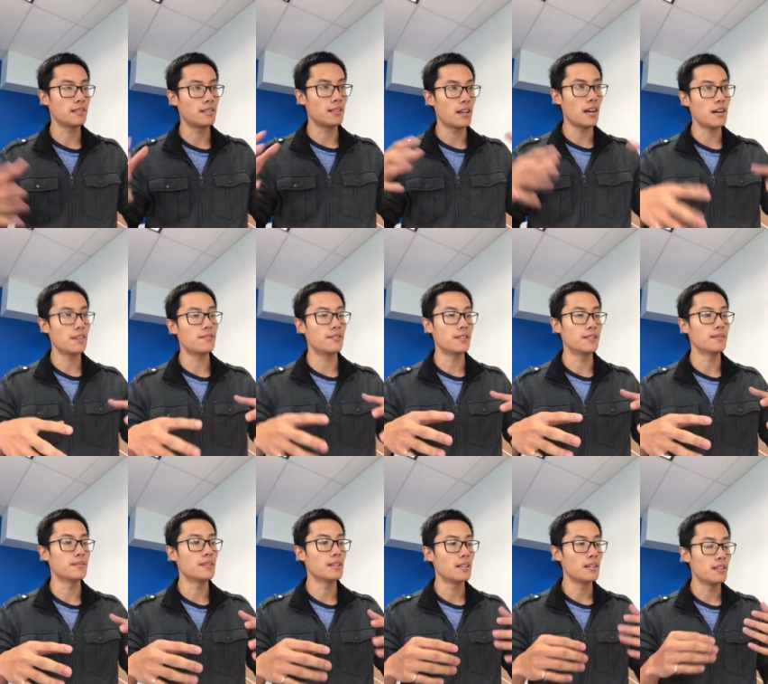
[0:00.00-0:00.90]

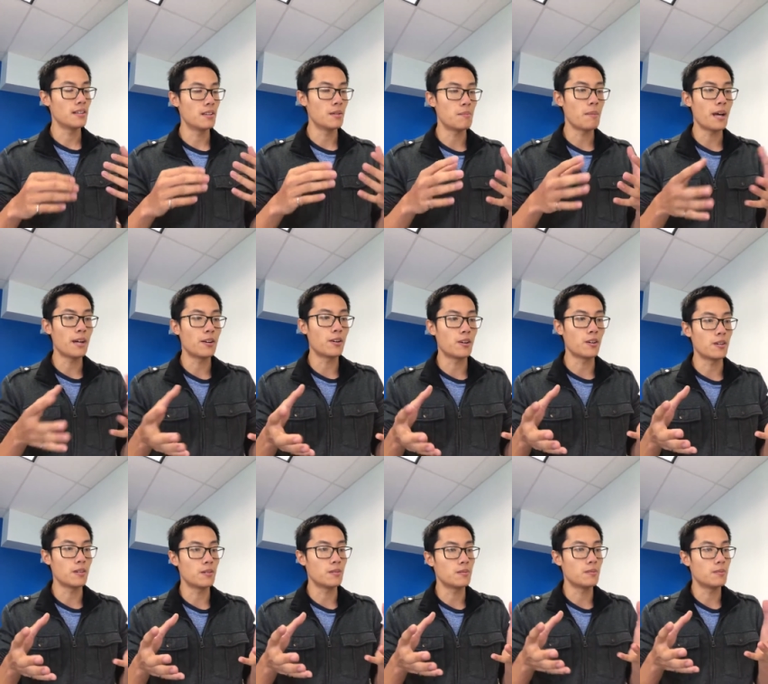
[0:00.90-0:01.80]
oven, the
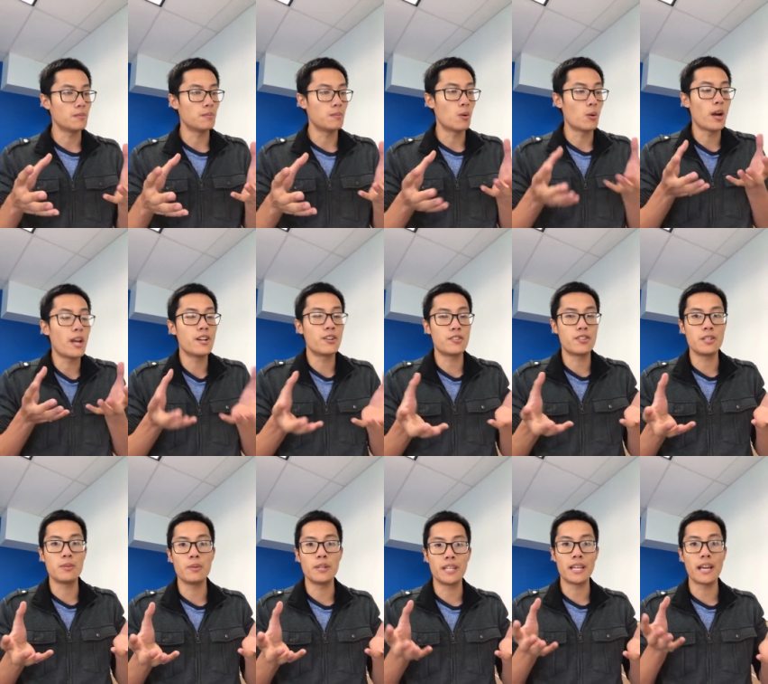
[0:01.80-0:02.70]
better, the more
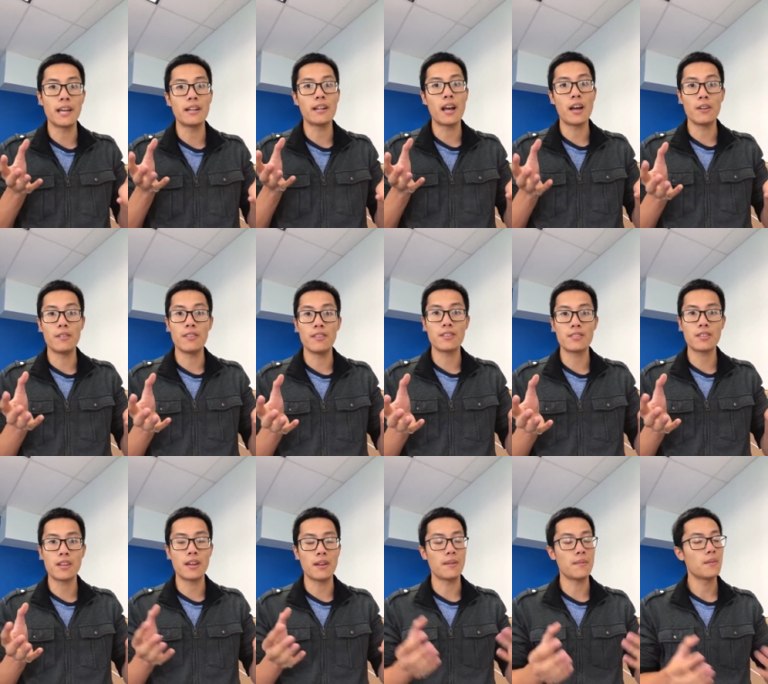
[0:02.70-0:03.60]
energy we get out of the
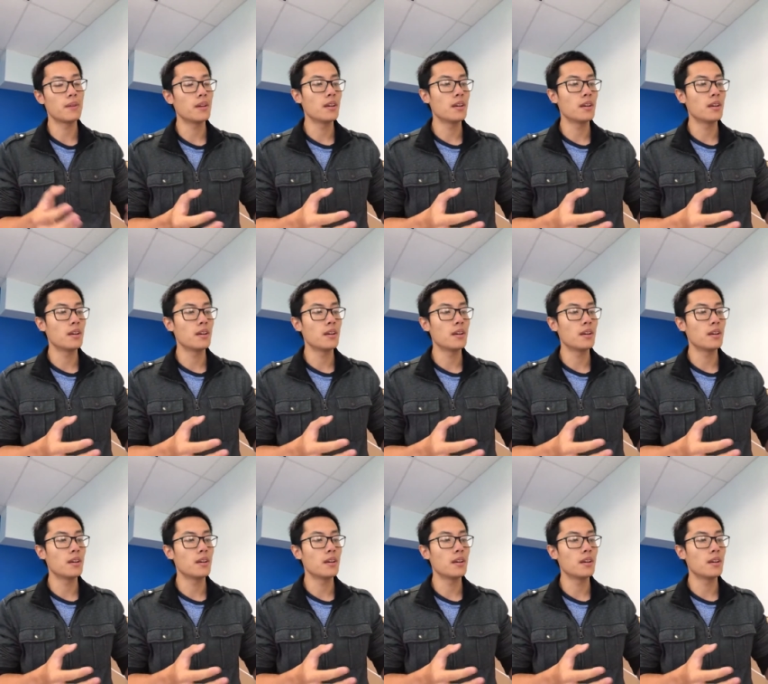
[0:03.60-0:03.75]
sun.